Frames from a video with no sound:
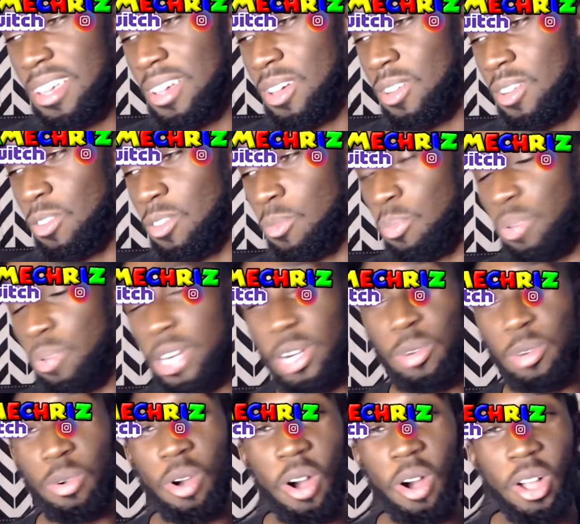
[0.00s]
brick
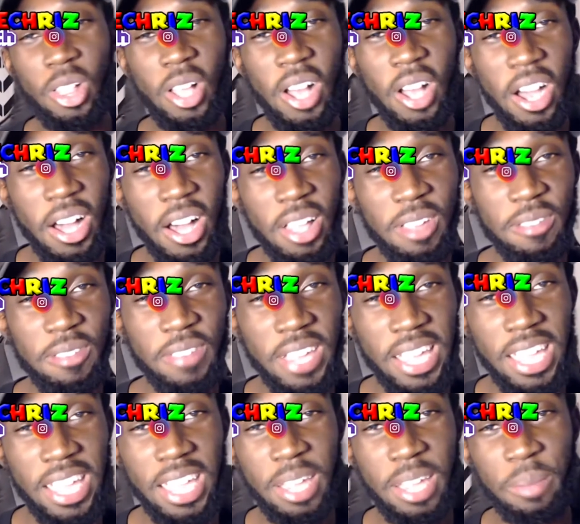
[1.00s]
wall on Hall of
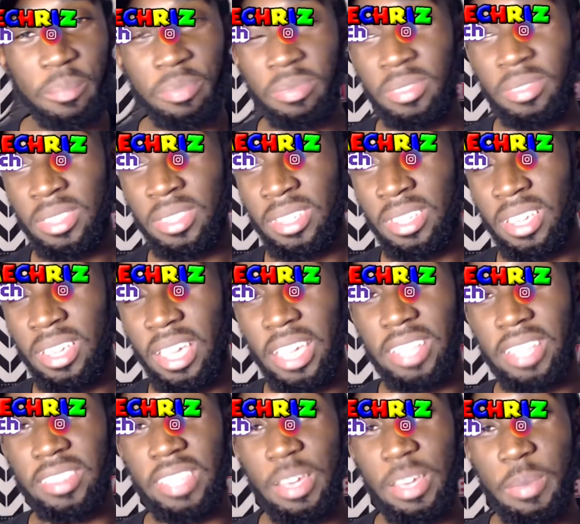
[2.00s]
Fame,
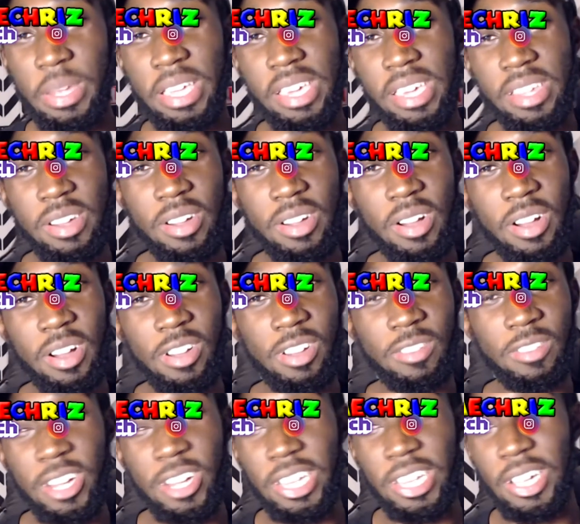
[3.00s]
Intimidator on
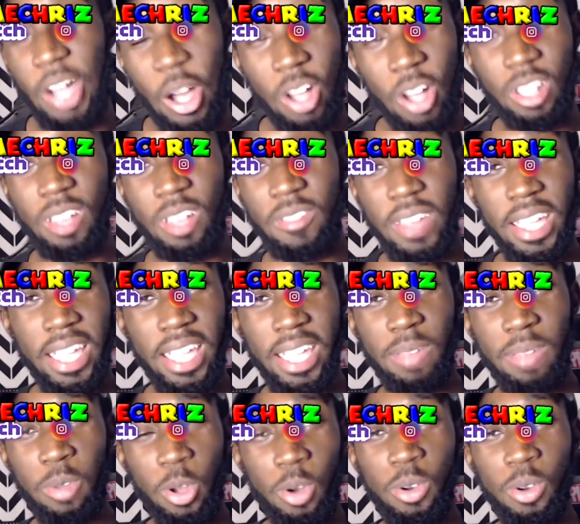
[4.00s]
fucking Hall of Fame
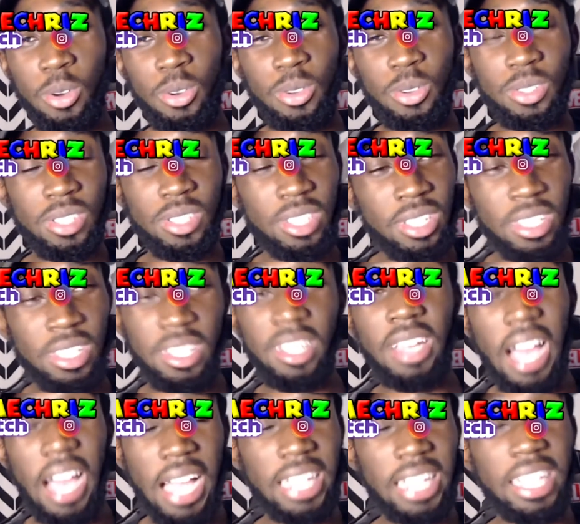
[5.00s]
gold.
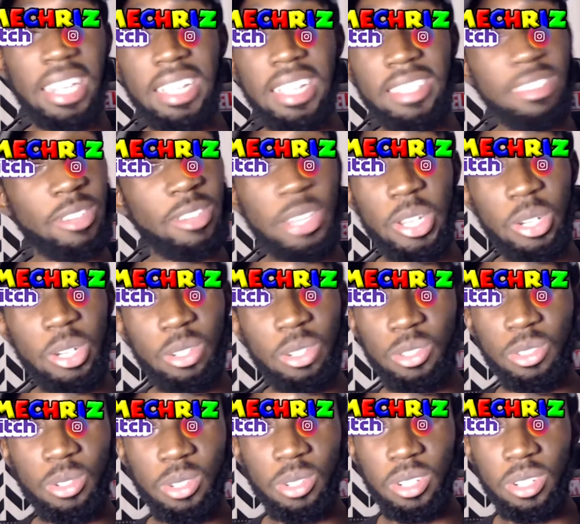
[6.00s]
I guarantee you he don't score.